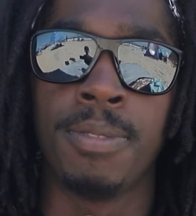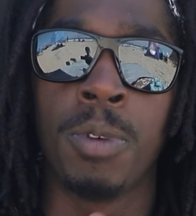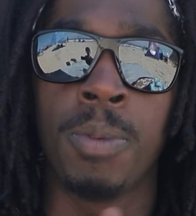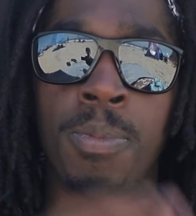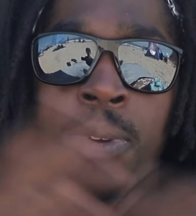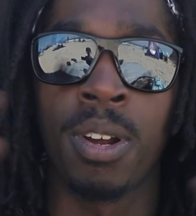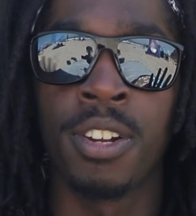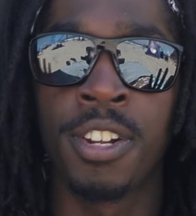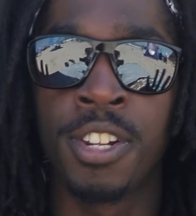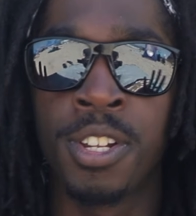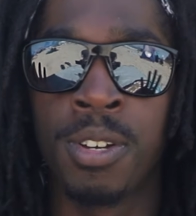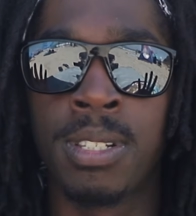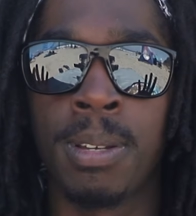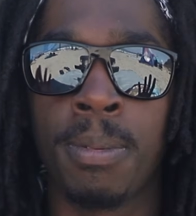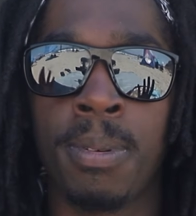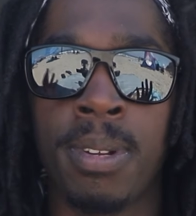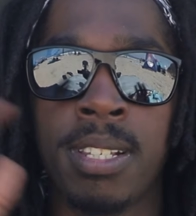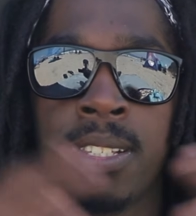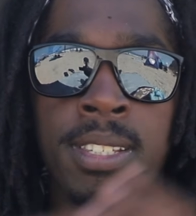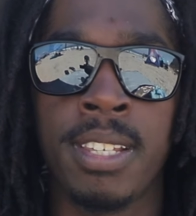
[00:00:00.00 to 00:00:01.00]
And what we're gonna do is
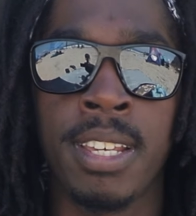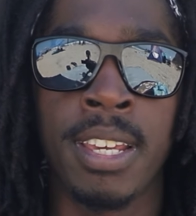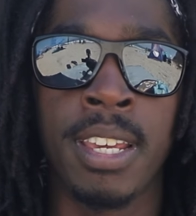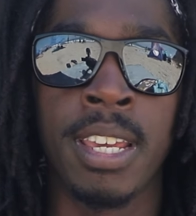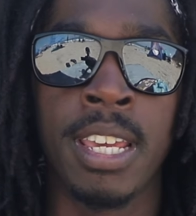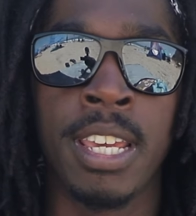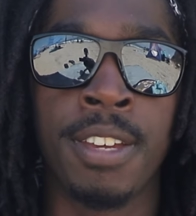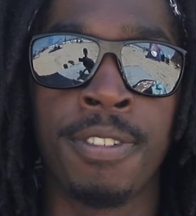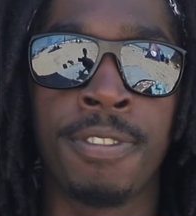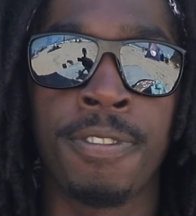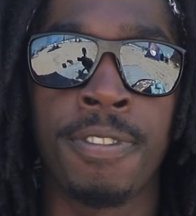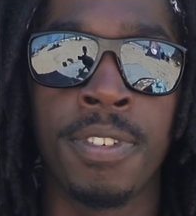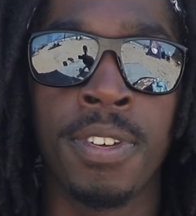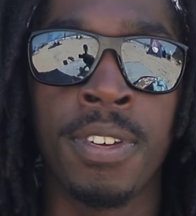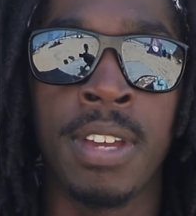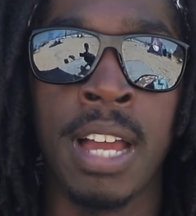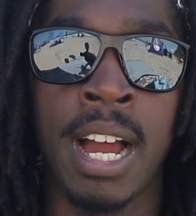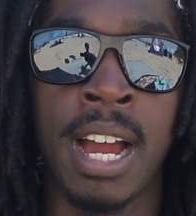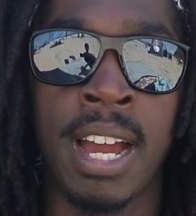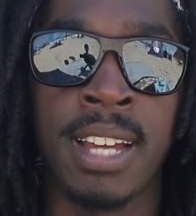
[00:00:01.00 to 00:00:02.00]
I'm gonna see if
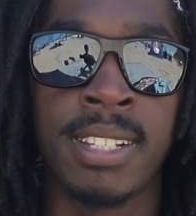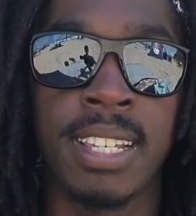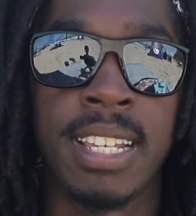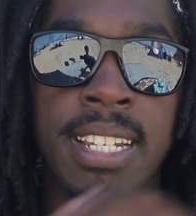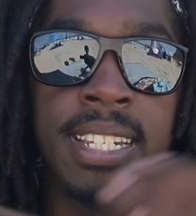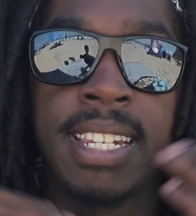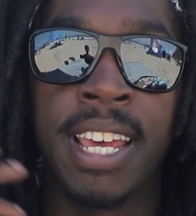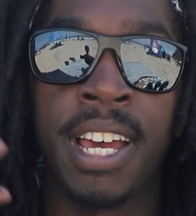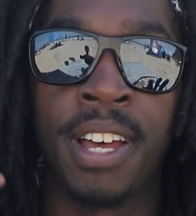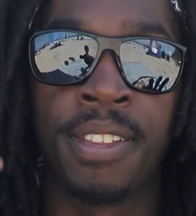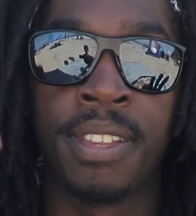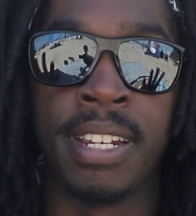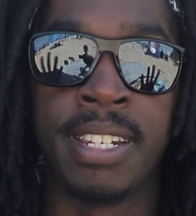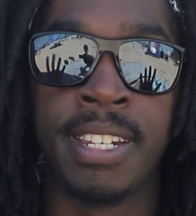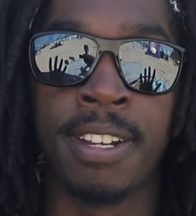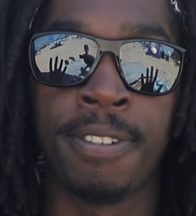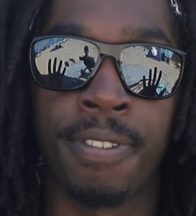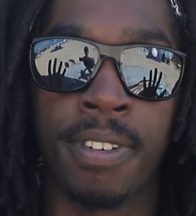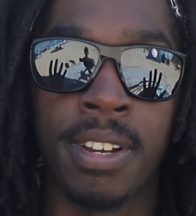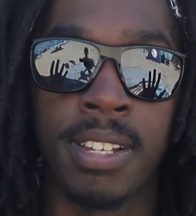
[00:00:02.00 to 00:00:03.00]
you guys can tell the
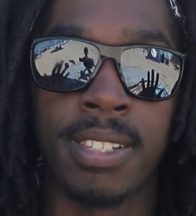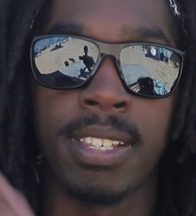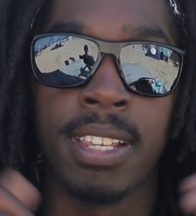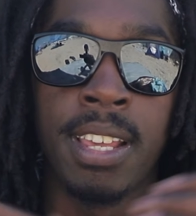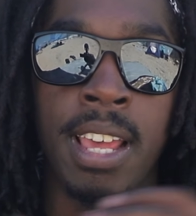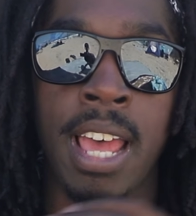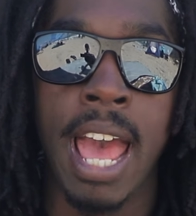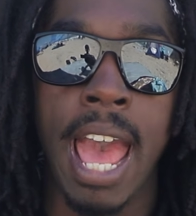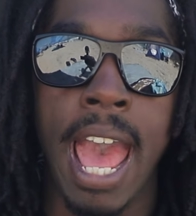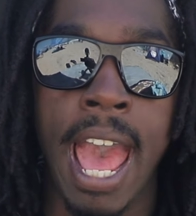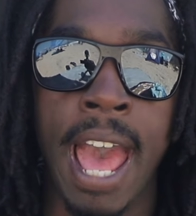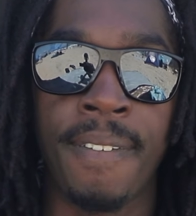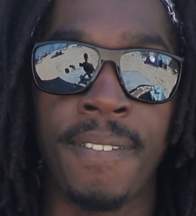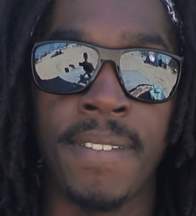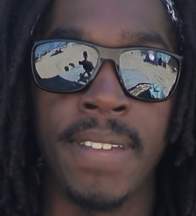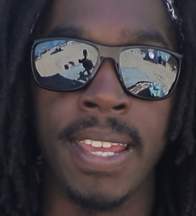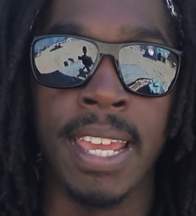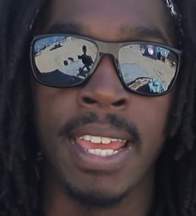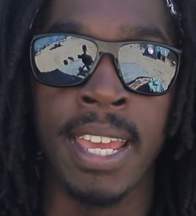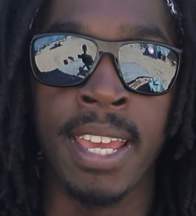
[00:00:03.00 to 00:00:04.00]
difference at
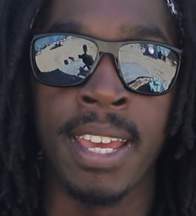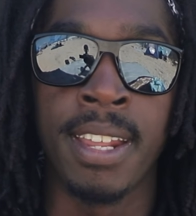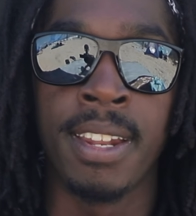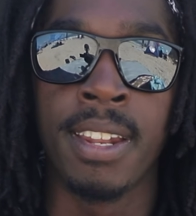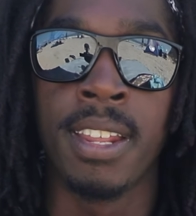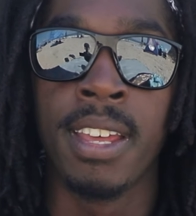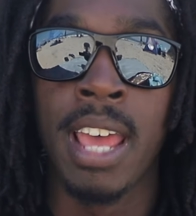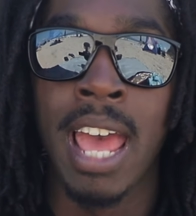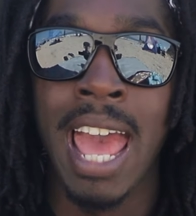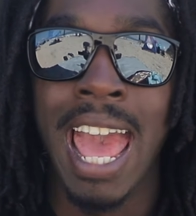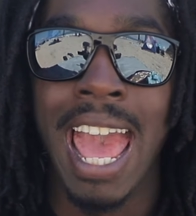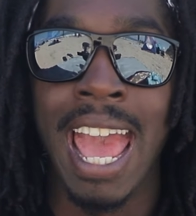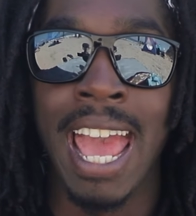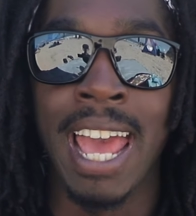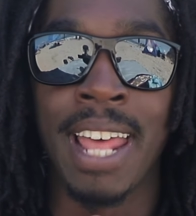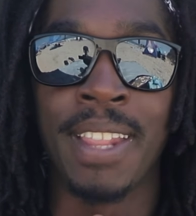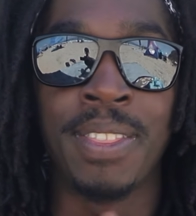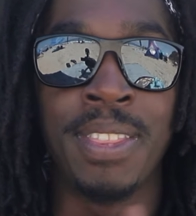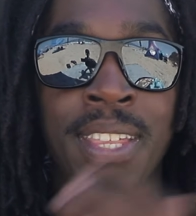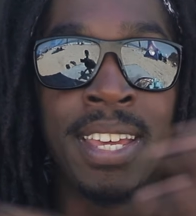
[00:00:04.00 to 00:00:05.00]
the end,
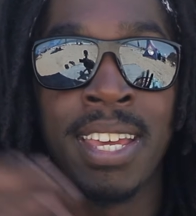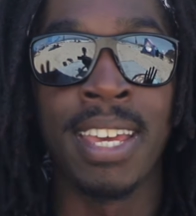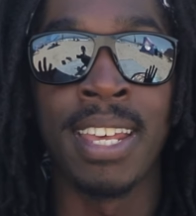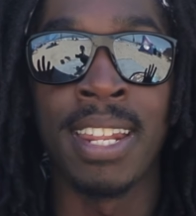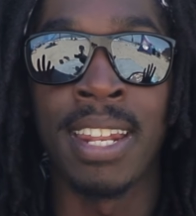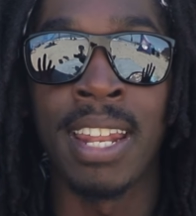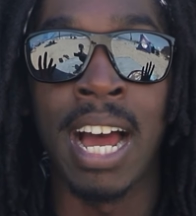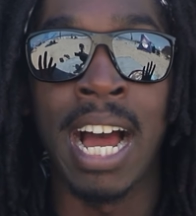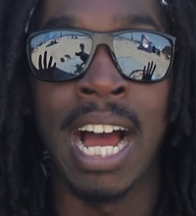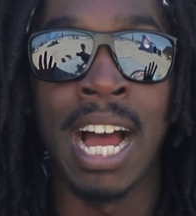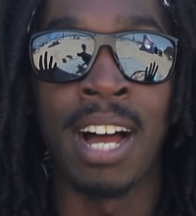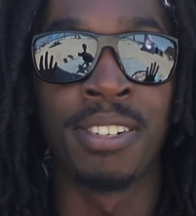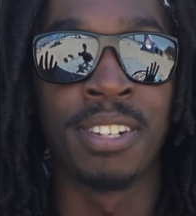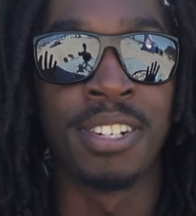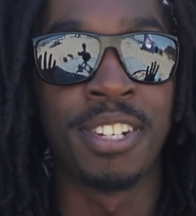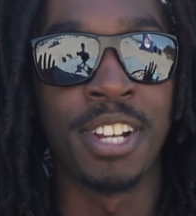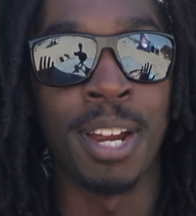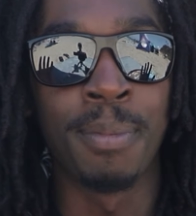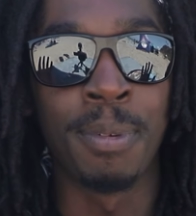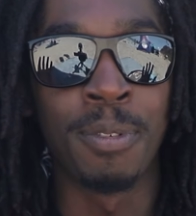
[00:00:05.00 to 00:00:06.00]
and then I'll
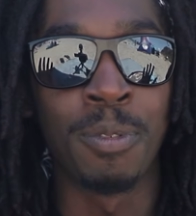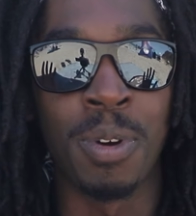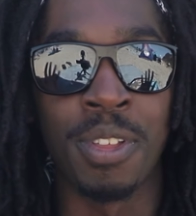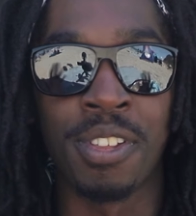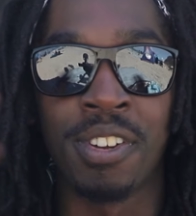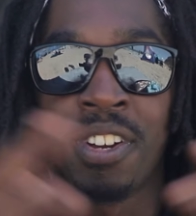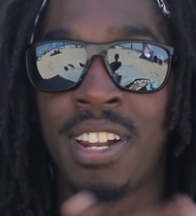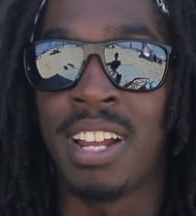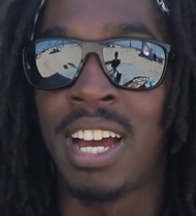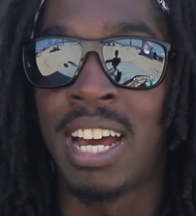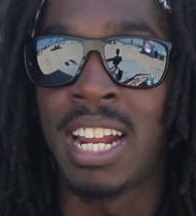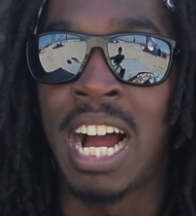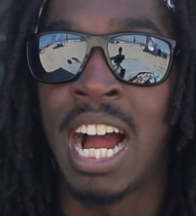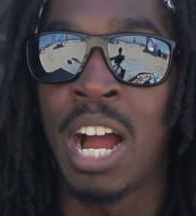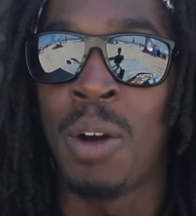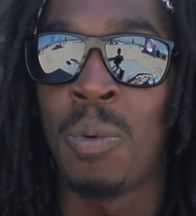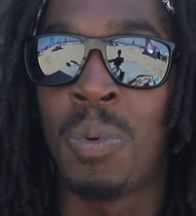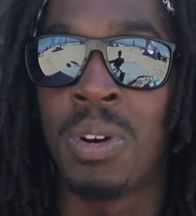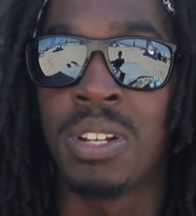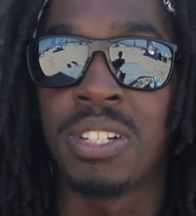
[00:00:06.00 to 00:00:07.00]
determine whether or not
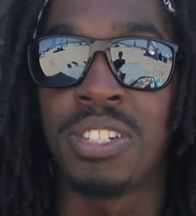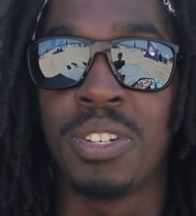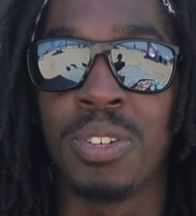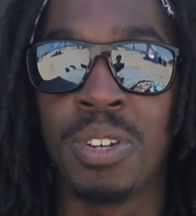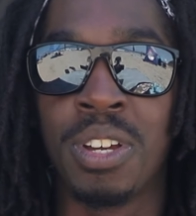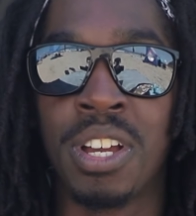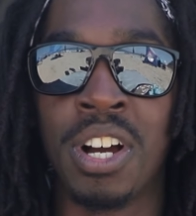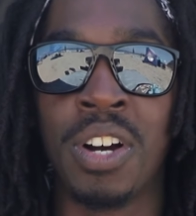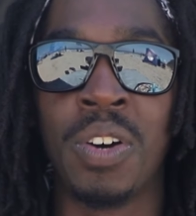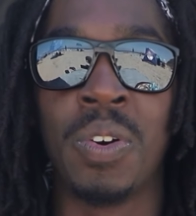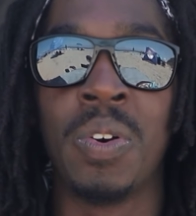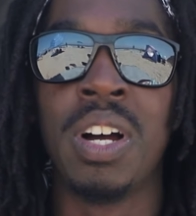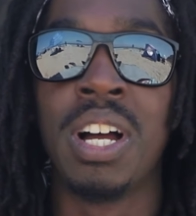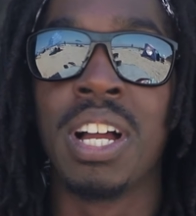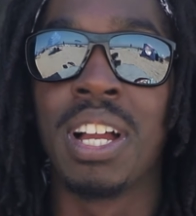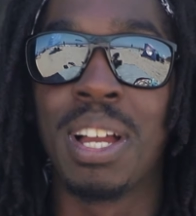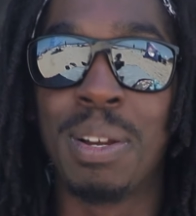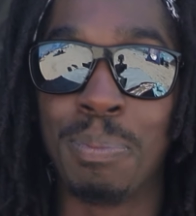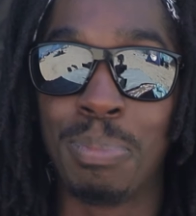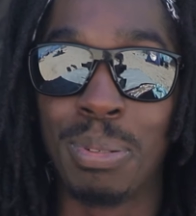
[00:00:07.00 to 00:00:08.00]
I want to go
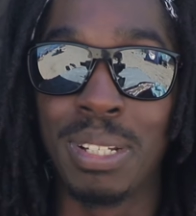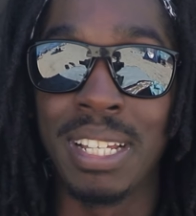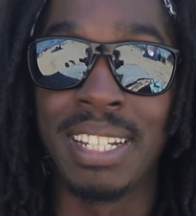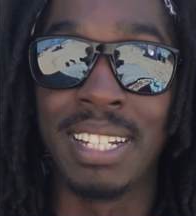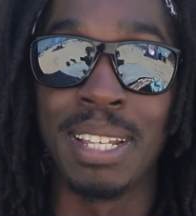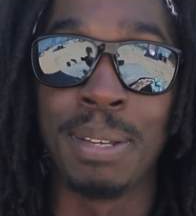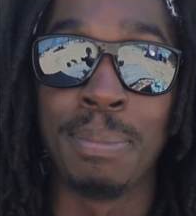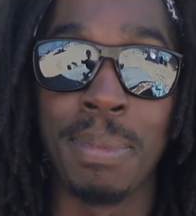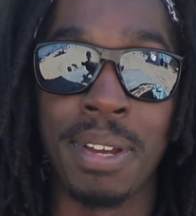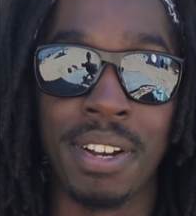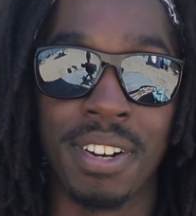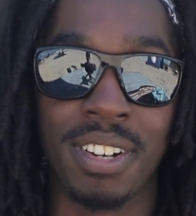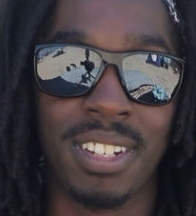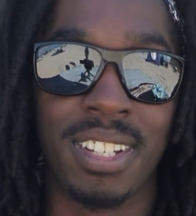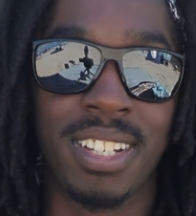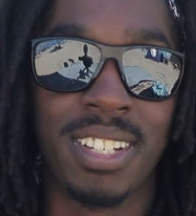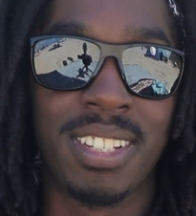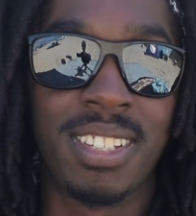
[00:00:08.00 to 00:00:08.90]
completely mirrorless.